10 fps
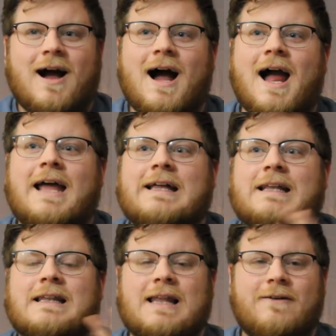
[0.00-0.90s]
I
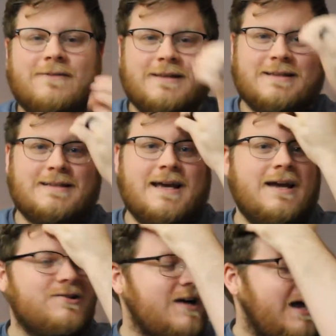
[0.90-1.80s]
loved the
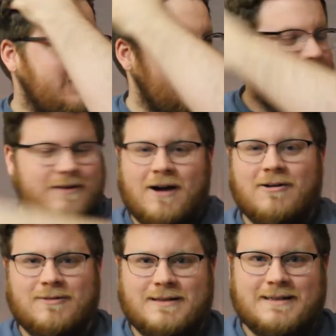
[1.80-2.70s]
stage. I loved how
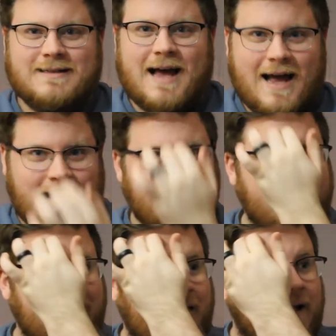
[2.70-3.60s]
it was designed.
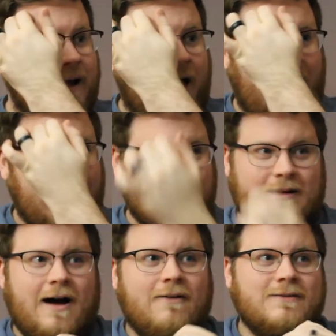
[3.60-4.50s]
I
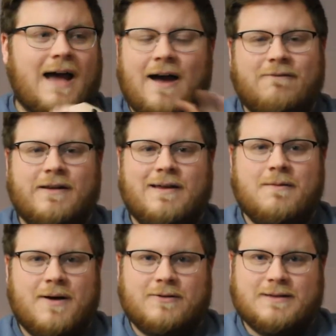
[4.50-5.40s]
loved everything
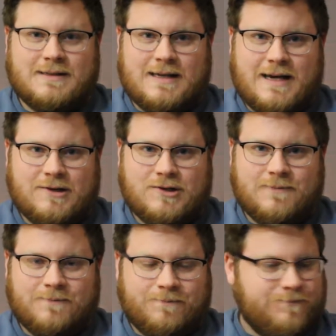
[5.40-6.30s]
about the stage.
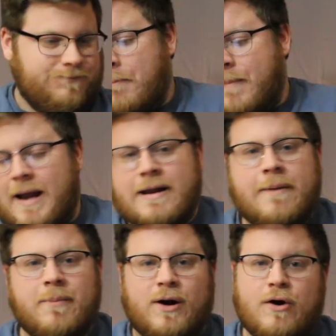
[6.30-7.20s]
My
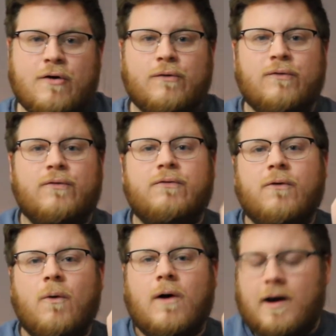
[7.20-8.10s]
number
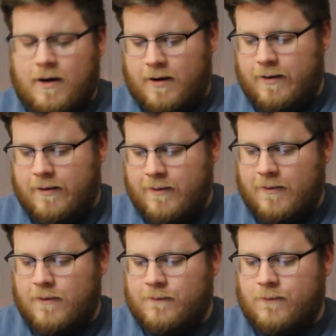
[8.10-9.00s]
four
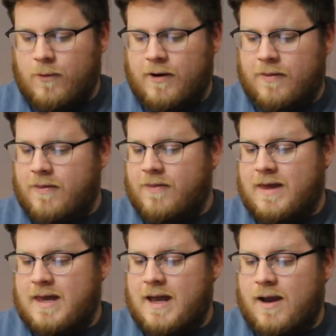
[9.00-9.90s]
for
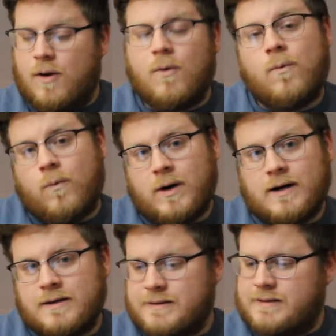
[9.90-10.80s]
the
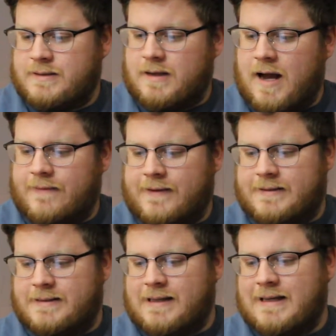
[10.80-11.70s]
worst on
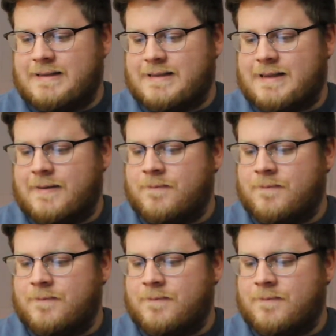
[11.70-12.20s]
this list.